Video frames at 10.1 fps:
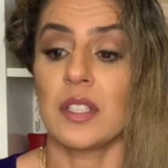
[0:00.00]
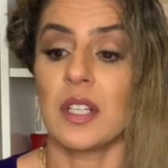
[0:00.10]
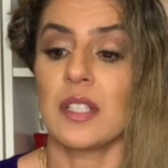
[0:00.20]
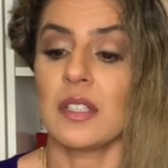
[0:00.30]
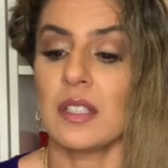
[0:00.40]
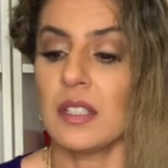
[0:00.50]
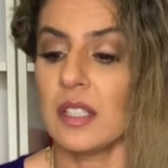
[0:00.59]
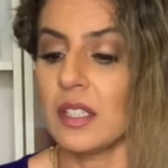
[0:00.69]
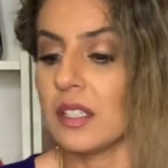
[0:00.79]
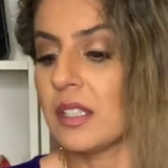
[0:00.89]
Dyson.
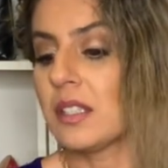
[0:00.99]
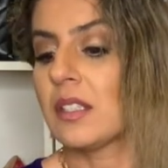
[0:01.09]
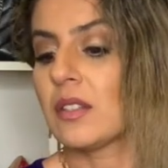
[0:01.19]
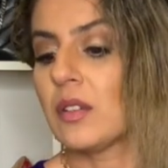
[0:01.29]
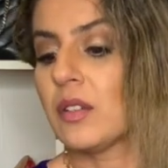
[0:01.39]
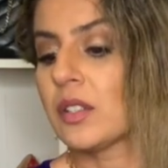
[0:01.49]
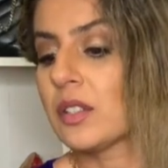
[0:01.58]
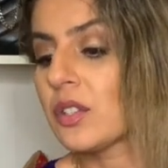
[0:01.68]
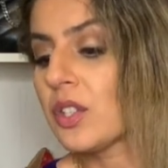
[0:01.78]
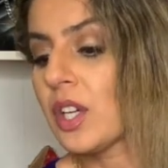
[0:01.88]
It is on
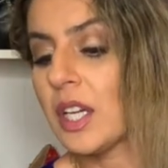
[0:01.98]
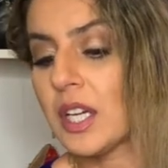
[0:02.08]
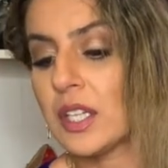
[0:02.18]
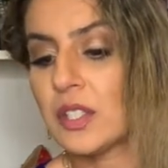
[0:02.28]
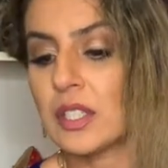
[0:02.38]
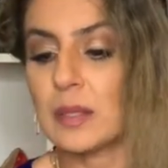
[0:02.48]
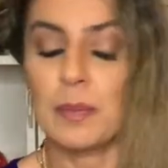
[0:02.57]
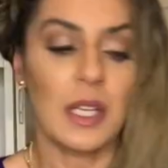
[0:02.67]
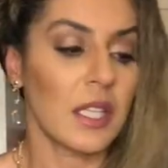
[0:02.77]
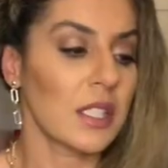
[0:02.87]
charge. It's
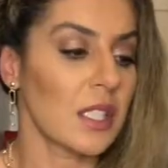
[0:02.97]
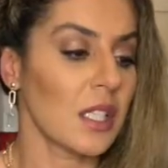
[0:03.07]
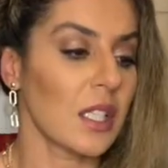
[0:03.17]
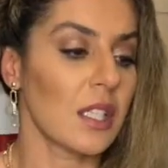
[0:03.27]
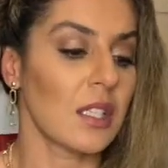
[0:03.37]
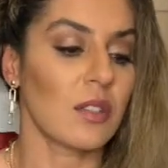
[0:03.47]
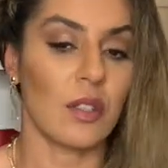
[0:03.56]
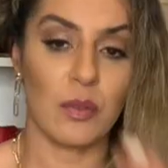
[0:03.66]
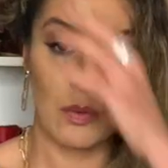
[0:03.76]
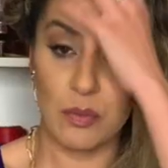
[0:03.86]
plugged in.
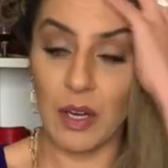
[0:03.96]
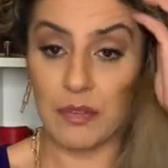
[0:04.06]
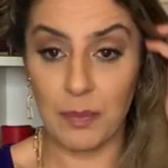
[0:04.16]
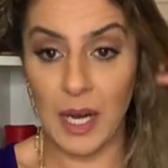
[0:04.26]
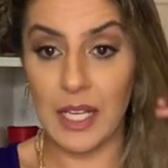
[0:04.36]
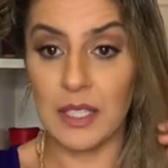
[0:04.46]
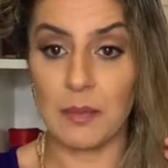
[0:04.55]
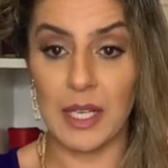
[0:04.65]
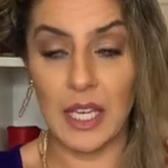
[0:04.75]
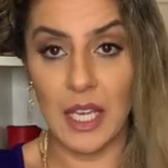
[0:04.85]
So I've parted
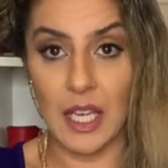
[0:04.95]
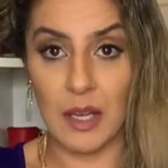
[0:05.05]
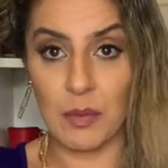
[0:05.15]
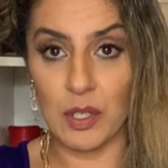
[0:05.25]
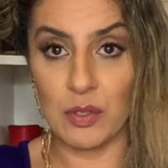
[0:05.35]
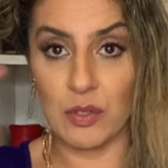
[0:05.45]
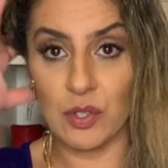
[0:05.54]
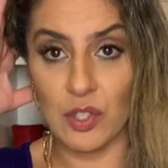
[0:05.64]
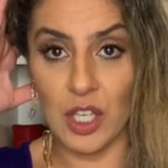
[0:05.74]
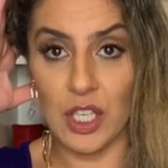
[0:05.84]
my hair. I'm going to do
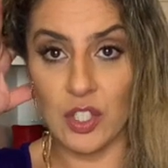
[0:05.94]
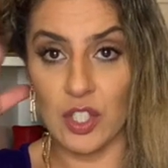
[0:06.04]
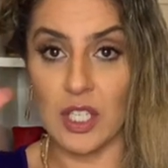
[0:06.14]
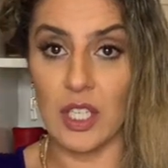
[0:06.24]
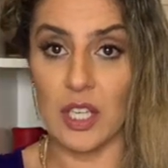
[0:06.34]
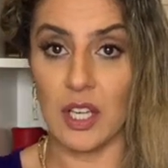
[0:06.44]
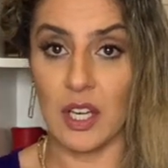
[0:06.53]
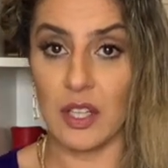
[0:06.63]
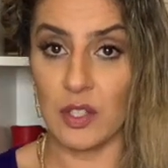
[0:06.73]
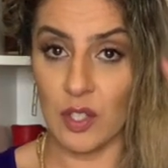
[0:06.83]
GHD
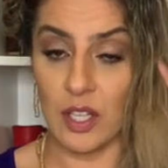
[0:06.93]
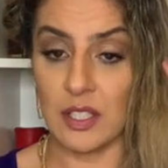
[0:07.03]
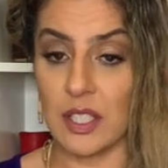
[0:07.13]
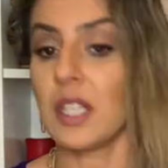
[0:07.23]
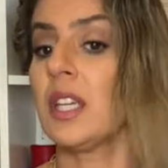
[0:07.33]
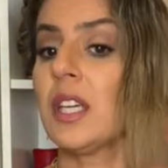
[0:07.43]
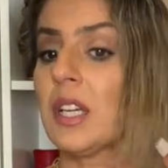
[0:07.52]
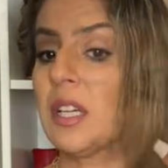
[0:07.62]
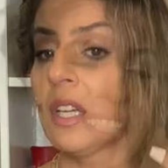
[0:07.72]
here, the Dyson here.